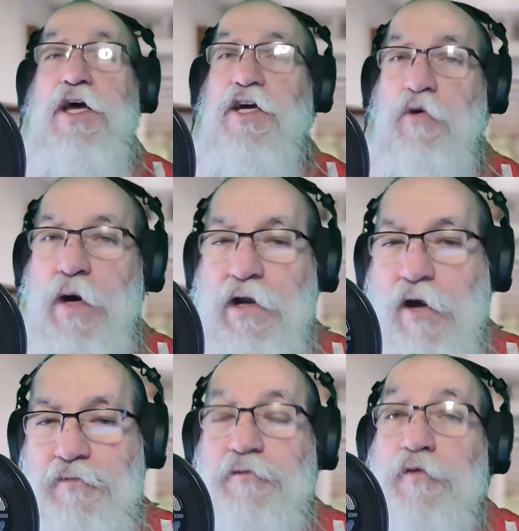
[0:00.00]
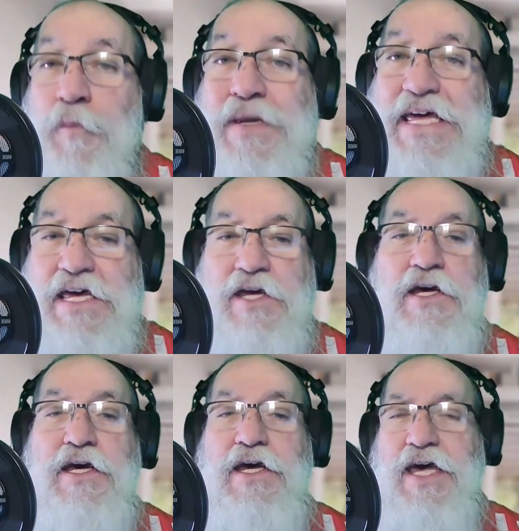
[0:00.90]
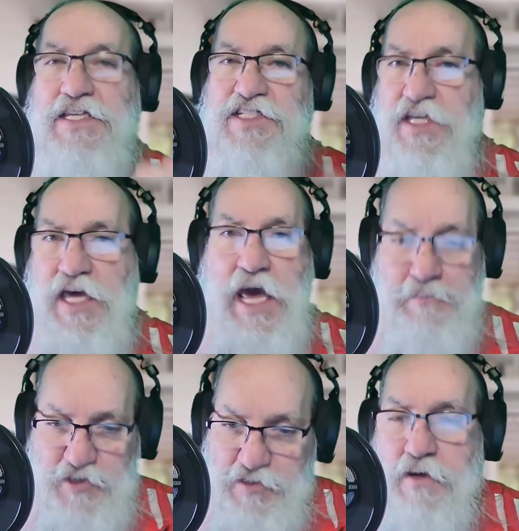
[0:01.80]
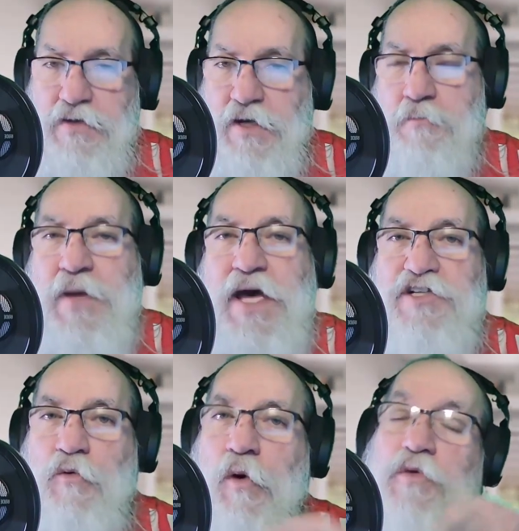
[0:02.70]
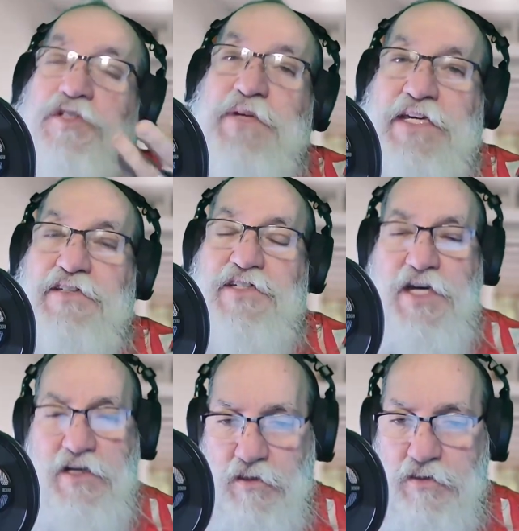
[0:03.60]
And quite often for me, it's the captions that are matching what was being said.